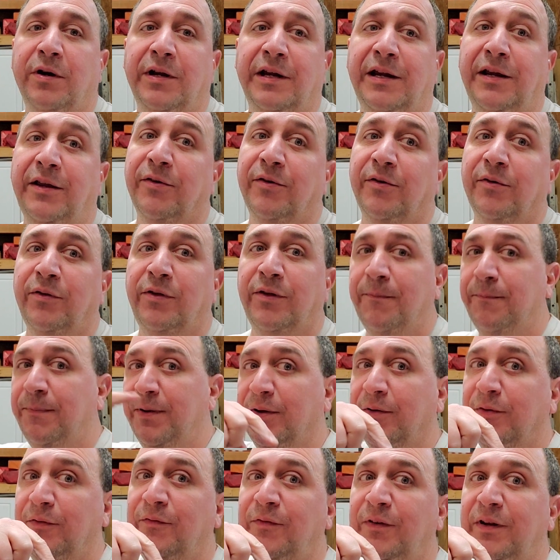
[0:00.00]
either the
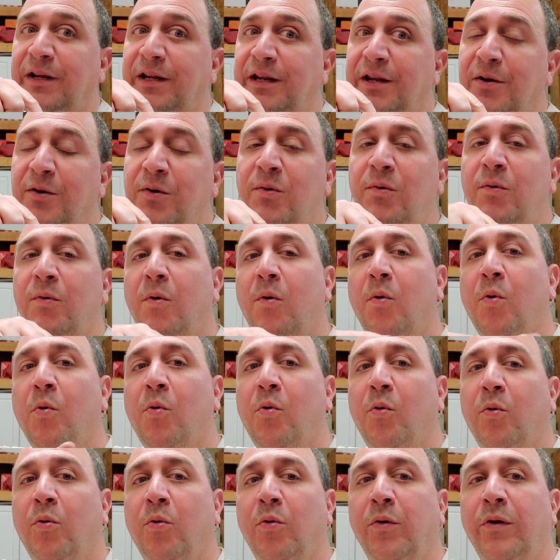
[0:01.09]
build video
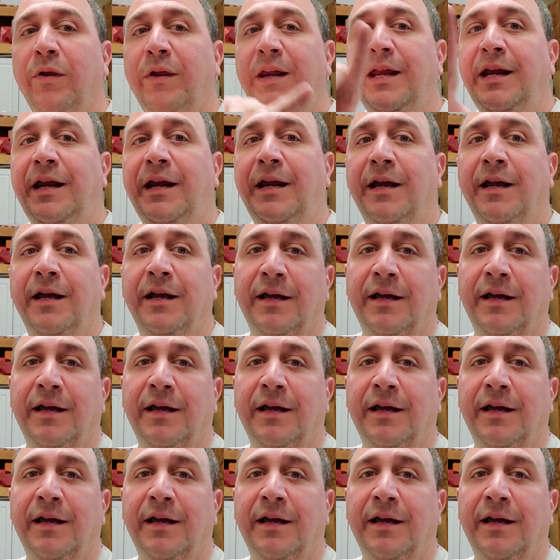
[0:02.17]
or the